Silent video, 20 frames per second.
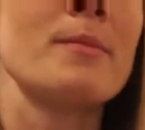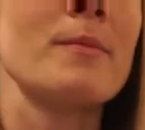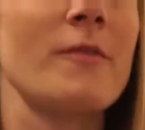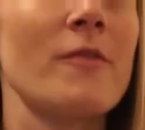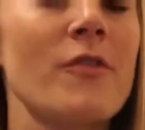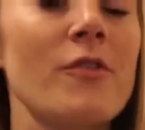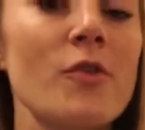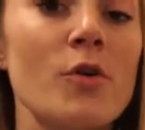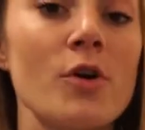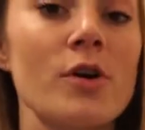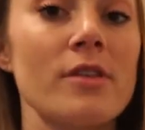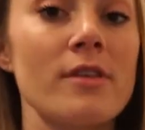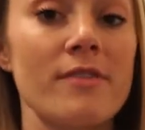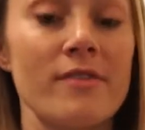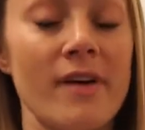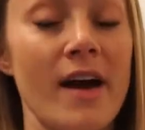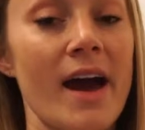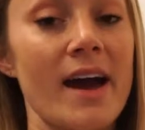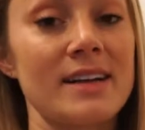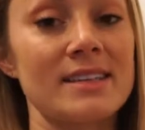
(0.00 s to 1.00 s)
for the
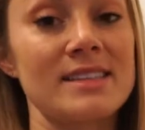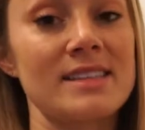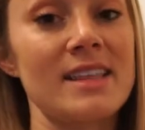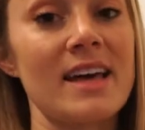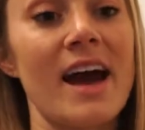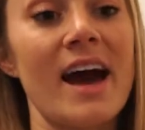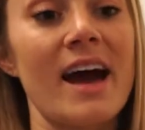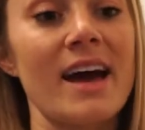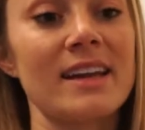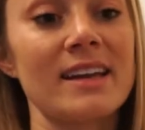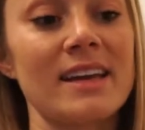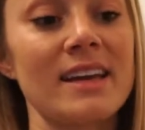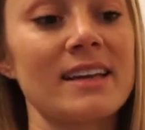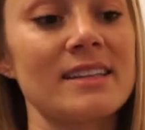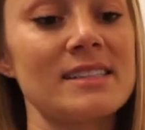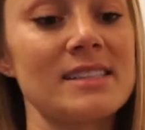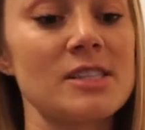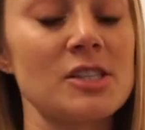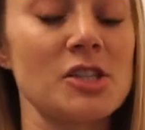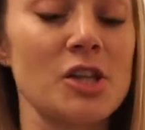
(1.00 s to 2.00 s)
fact that
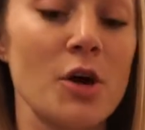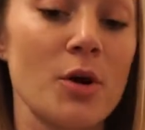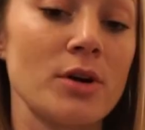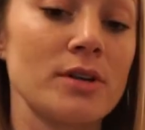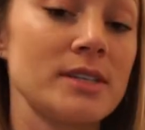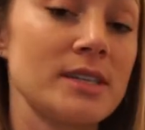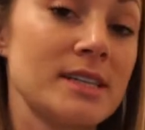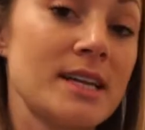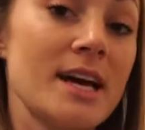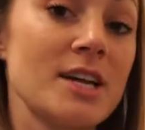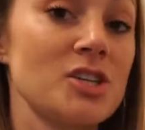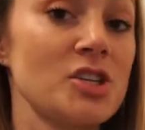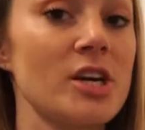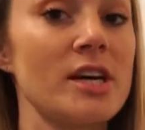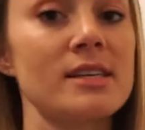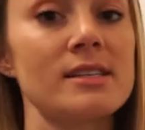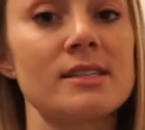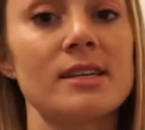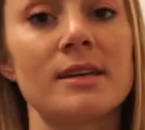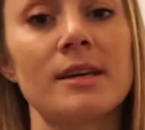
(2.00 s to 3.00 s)
it's slower to
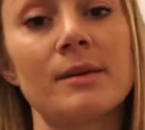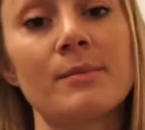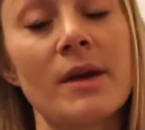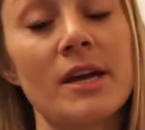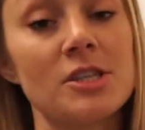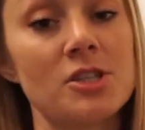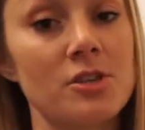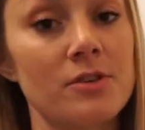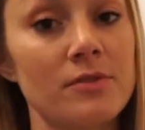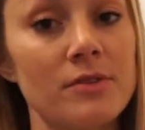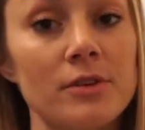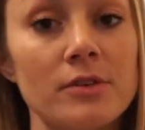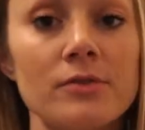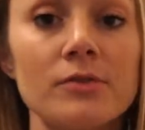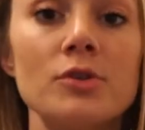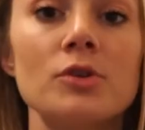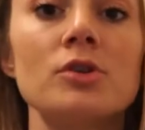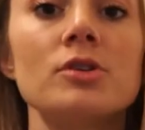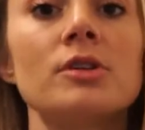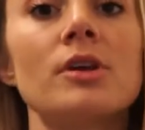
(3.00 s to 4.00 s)
digest. It makes you feel
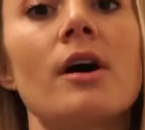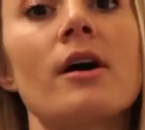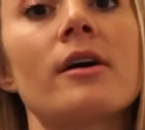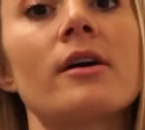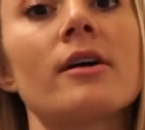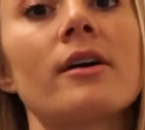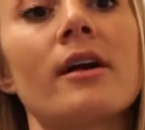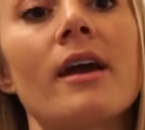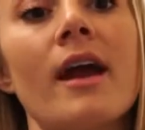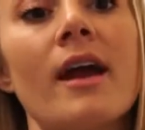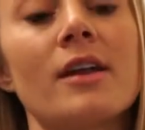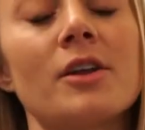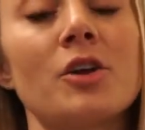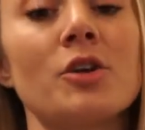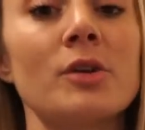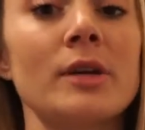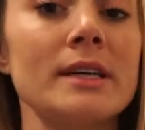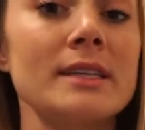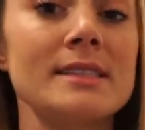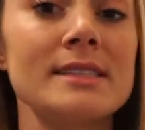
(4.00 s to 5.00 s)
full longer, and you
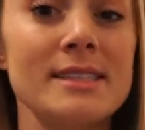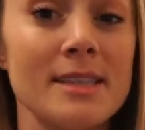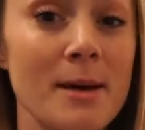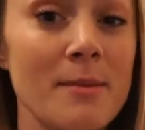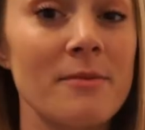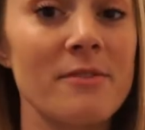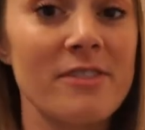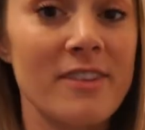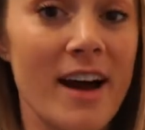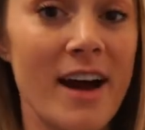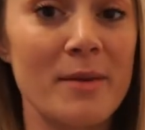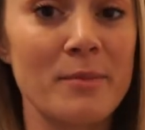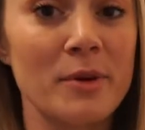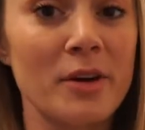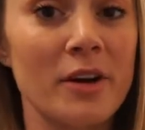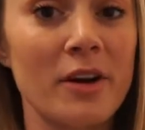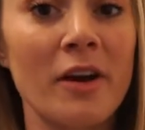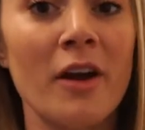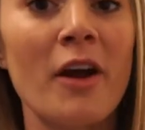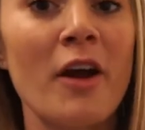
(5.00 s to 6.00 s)
need some
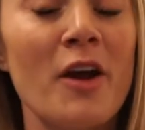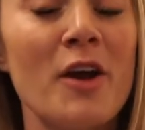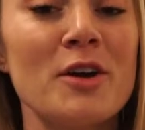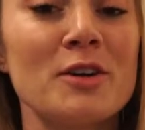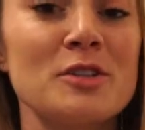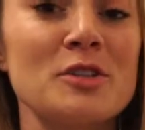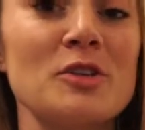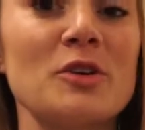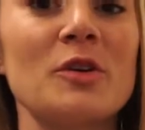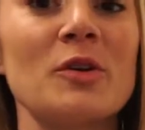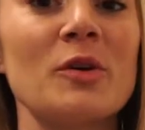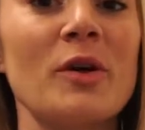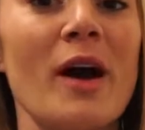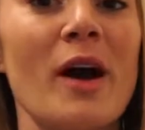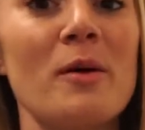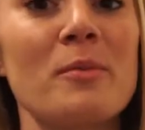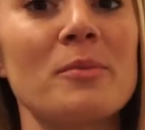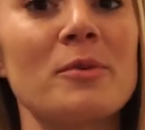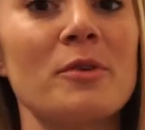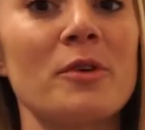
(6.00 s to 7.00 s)
fiber to
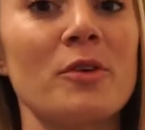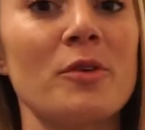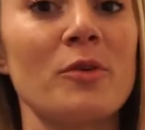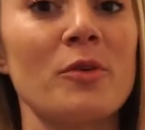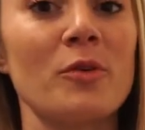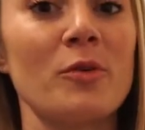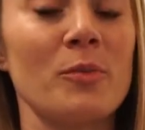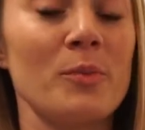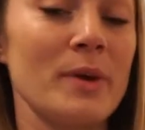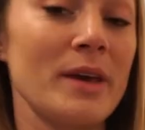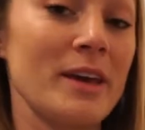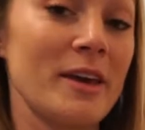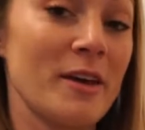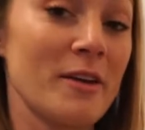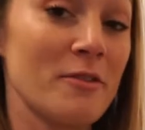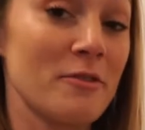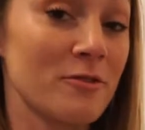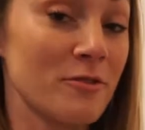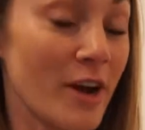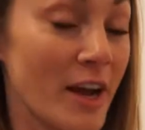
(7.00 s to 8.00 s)
help you be
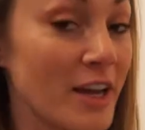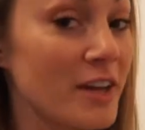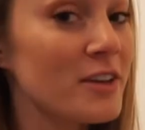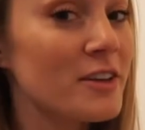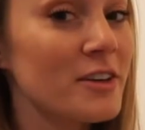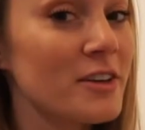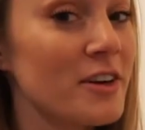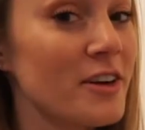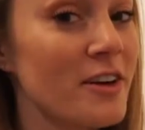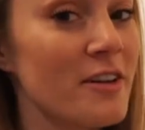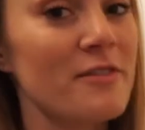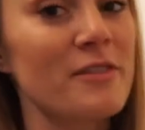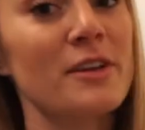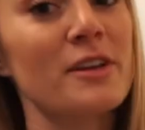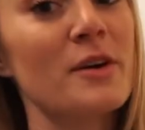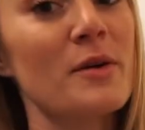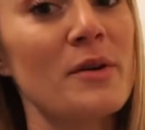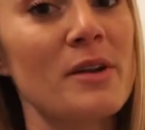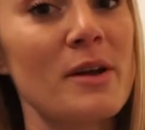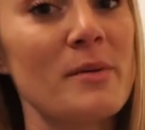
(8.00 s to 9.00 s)
regular, if you
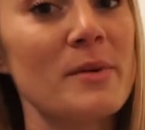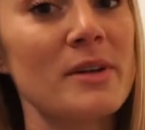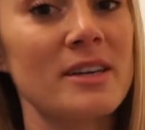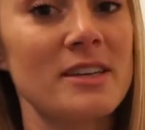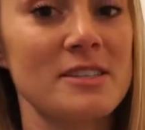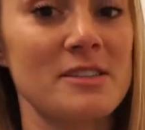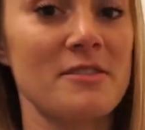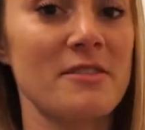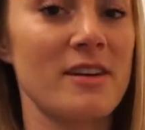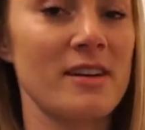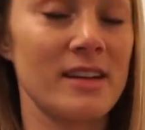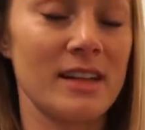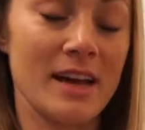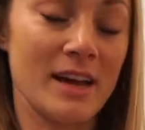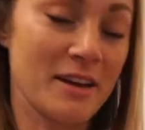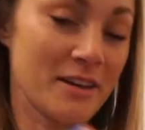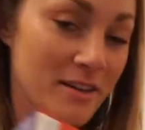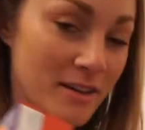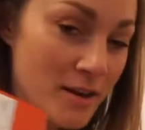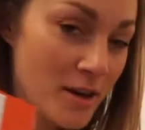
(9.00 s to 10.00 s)
know what I mean, because you've got to
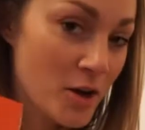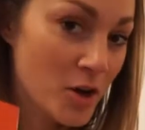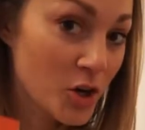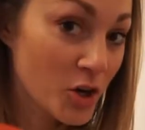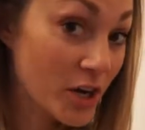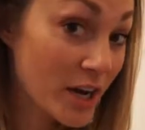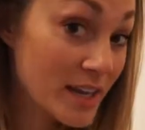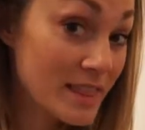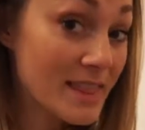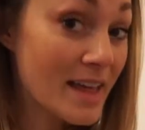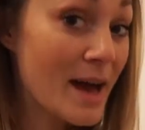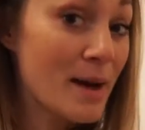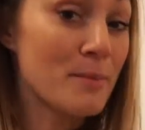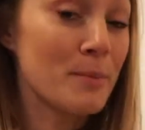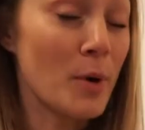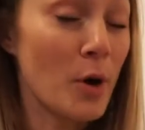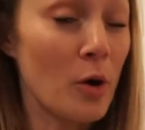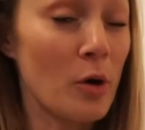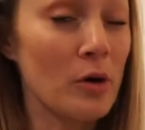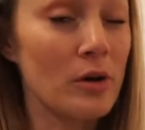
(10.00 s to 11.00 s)
like create that
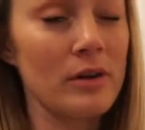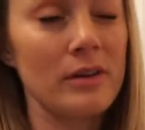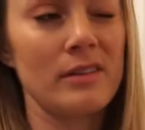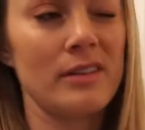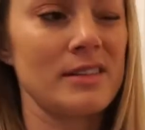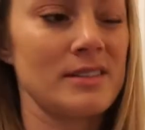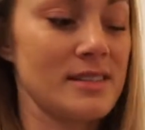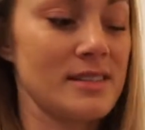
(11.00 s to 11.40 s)
bulk. It